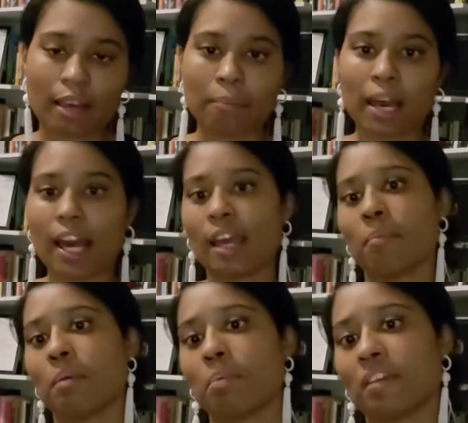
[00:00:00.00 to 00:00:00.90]
I'm
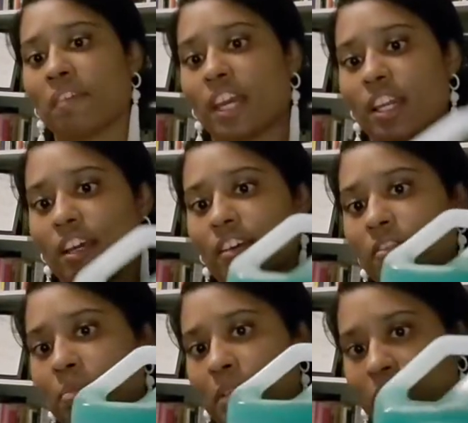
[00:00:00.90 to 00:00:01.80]
a big fan of
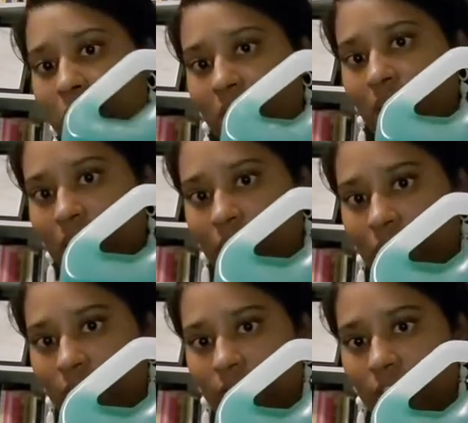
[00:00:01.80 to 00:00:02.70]
Mr. Clean,
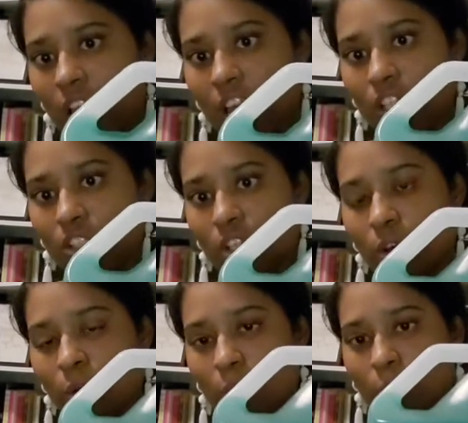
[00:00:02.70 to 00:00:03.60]
and
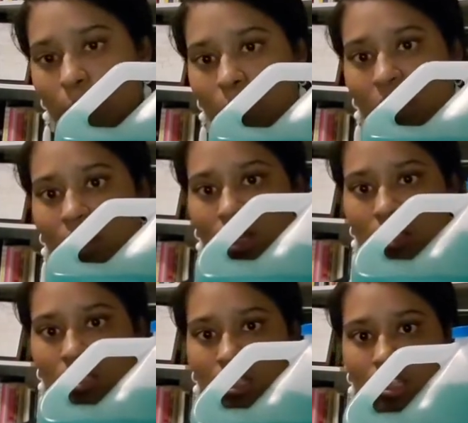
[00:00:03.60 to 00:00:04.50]
so this
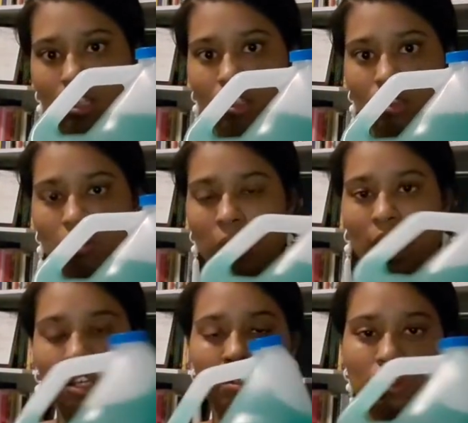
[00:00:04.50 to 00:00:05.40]
is what I
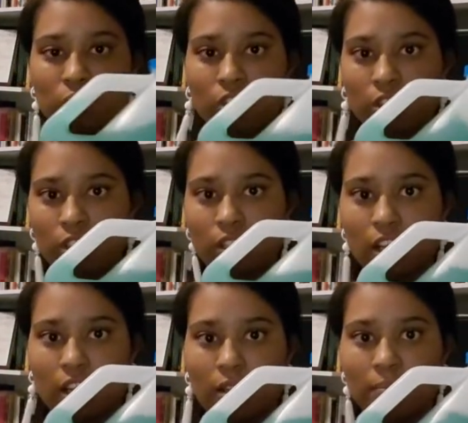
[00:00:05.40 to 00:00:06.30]
use
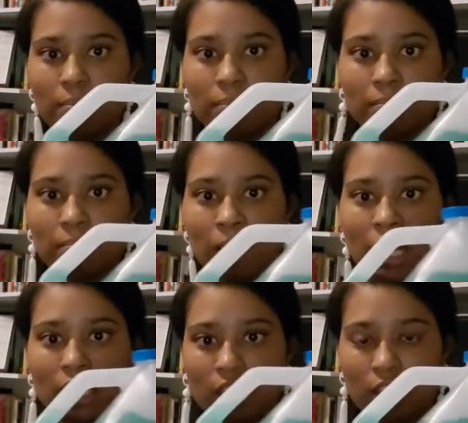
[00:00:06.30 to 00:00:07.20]
for my
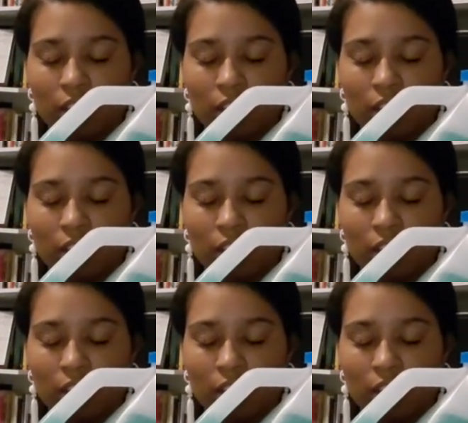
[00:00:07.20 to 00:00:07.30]
cleaner.